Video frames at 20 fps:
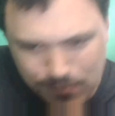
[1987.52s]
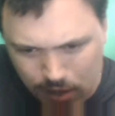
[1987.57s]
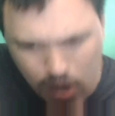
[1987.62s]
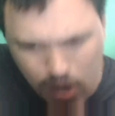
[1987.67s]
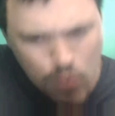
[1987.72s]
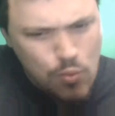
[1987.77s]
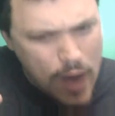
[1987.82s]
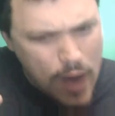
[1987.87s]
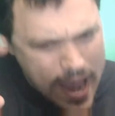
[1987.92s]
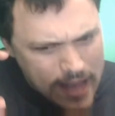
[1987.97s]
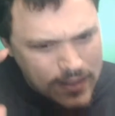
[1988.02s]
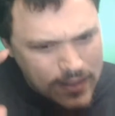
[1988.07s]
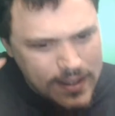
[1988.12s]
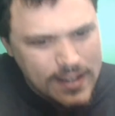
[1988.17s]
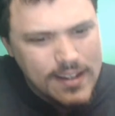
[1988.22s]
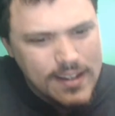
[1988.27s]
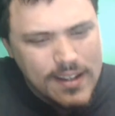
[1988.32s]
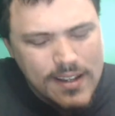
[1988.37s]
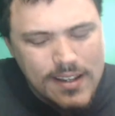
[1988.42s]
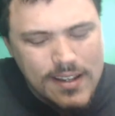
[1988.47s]

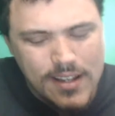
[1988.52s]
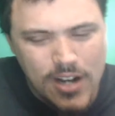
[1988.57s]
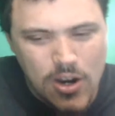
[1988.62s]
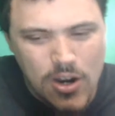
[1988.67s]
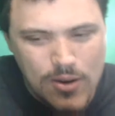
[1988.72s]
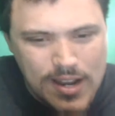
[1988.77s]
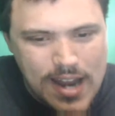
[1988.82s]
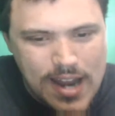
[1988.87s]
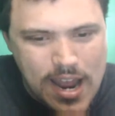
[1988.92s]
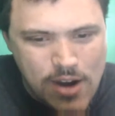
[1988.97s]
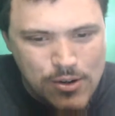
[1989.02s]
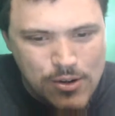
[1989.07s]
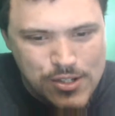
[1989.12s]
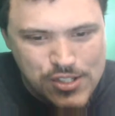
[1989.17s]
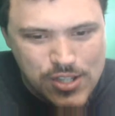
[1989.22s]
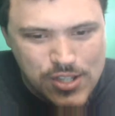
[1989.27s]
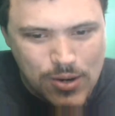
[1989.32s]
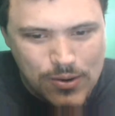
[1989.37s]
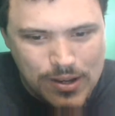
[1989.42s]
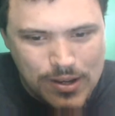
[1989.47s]
rally, in
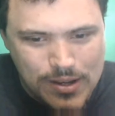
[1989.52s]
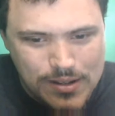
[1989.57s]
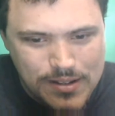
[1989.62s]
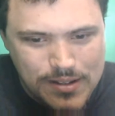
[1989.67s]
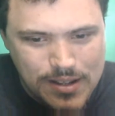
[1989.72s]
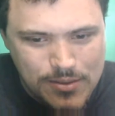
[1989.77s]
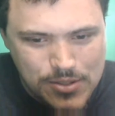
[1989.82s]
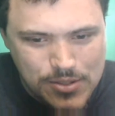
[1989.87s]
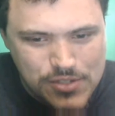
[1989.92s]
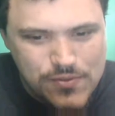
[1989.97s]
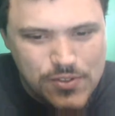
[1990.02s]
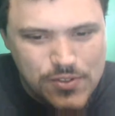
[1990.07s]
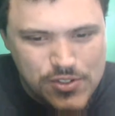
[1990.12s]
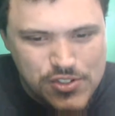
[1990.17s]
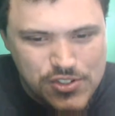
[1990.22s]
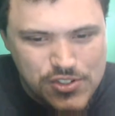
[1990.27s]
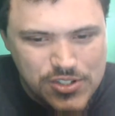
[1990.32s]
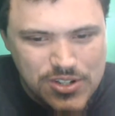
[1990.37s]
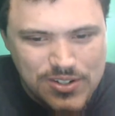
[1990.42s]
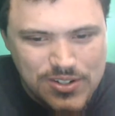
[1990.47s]
Arizona. It was for
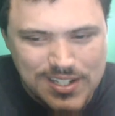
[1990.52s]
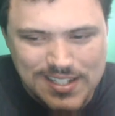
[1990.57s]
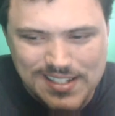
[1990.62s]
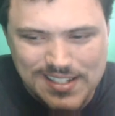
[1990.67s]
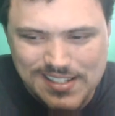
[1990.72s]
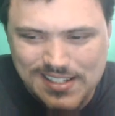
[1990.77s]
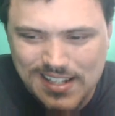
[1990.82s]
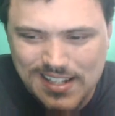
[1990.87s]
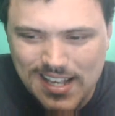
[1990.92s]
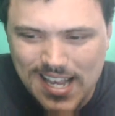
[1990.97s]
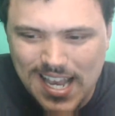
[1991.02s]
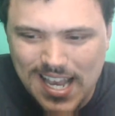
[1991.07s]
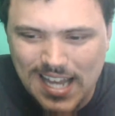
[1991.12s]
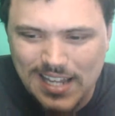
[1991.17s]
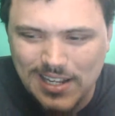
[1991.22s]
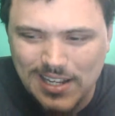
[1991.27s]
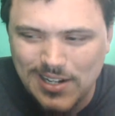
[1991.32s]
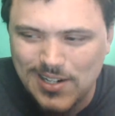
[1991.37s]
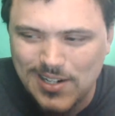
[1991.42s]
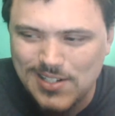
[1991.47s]
students,
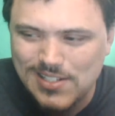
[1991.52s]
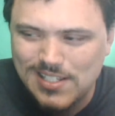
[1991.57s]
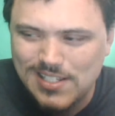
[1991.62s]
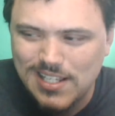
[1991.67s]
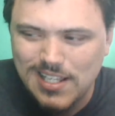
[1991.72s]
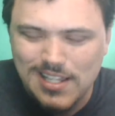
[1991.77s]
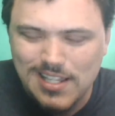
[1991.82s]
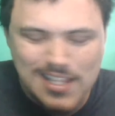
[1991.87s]
and he goes,